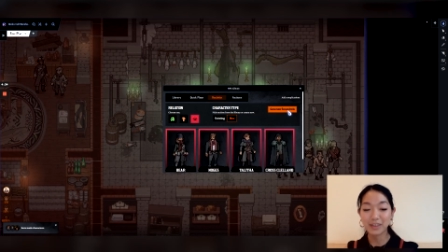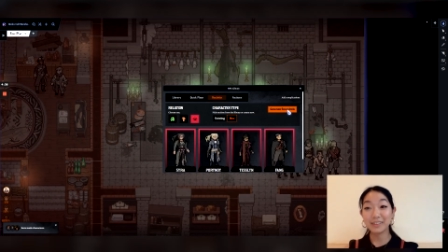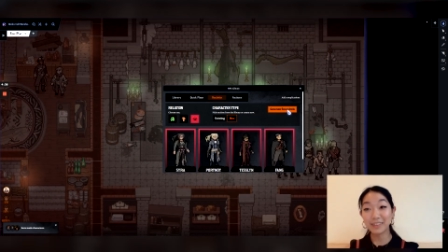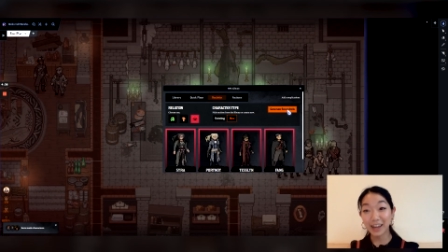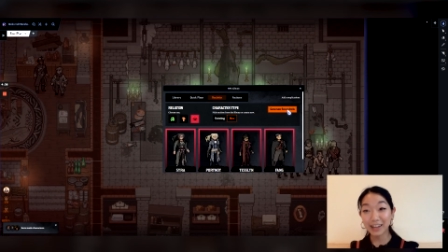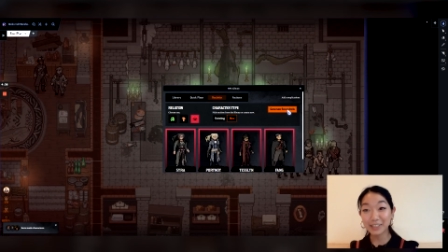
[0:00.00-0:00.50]

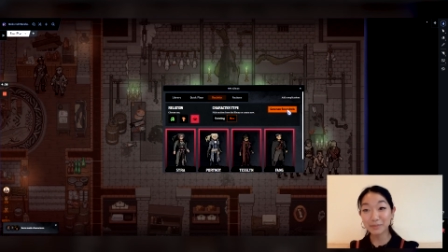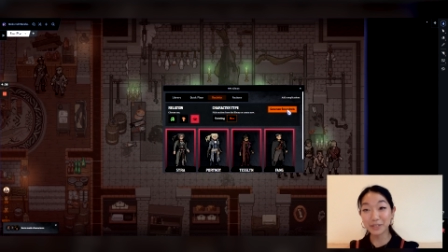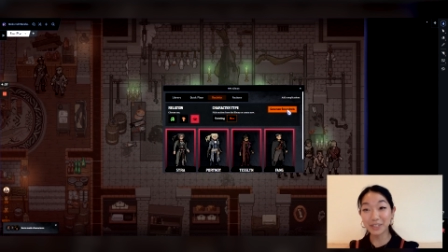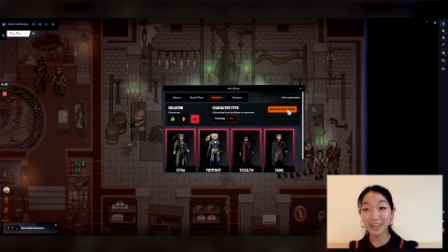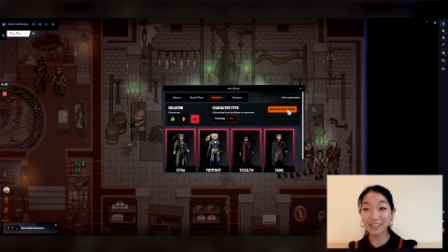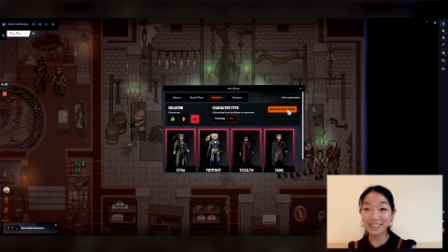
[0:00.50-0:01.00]
Last
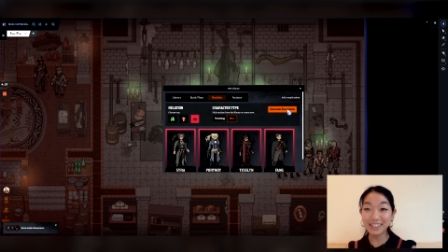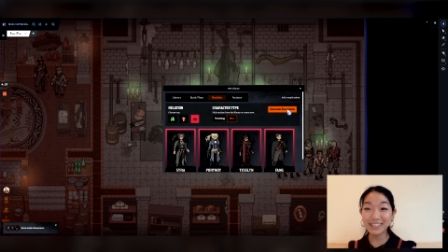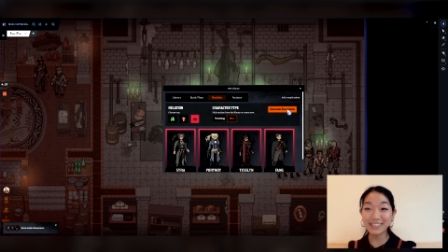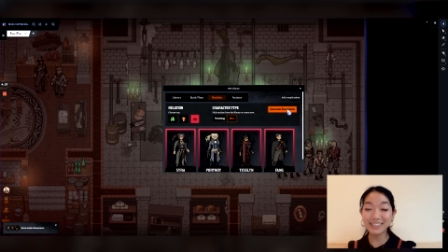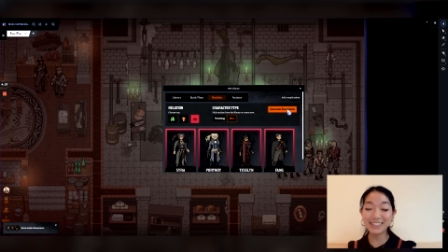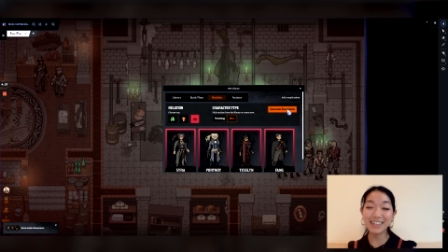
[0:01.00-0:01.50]
but not
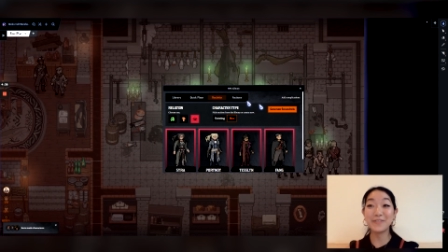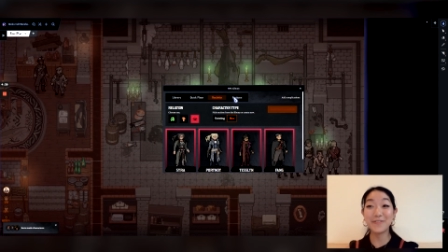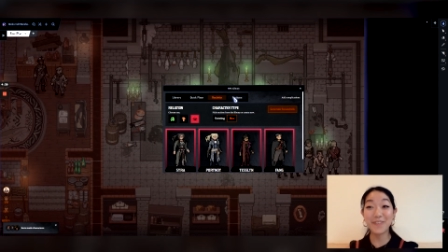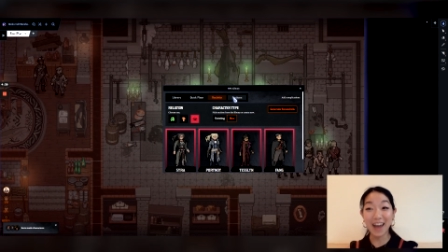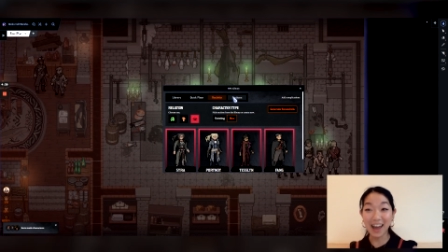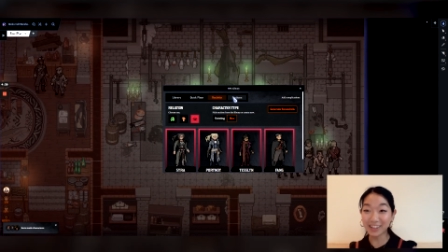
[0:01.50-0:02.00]
least,
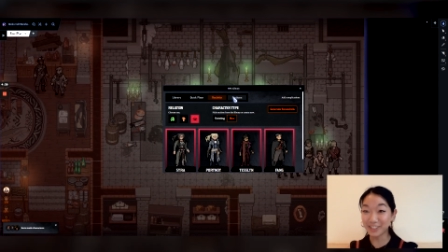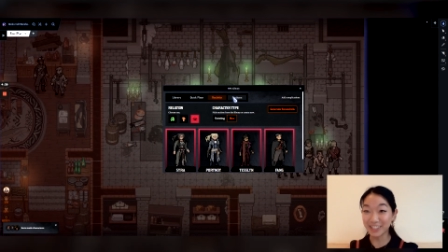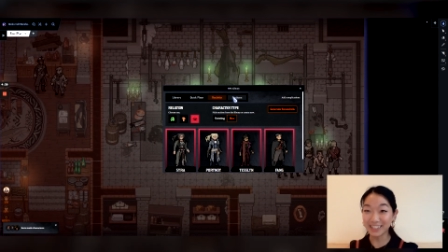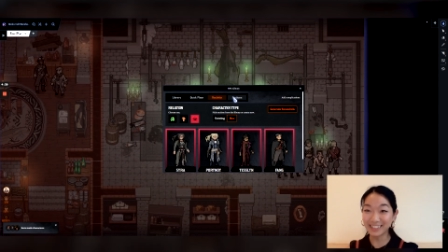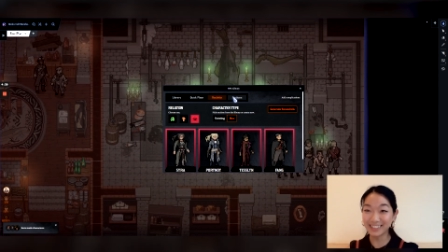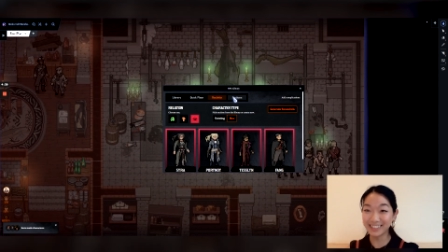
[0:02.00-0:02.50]

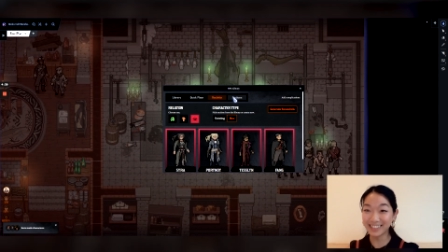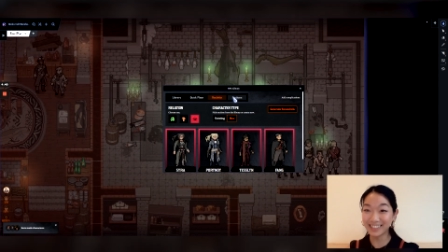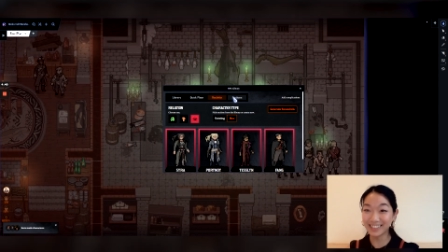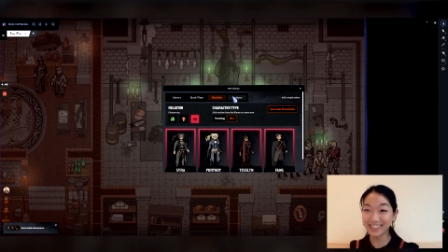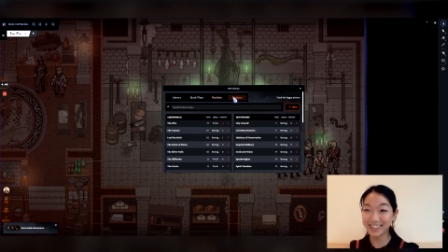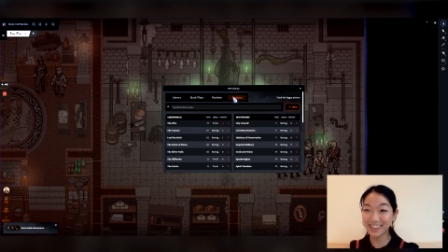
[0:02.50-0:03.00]
factions.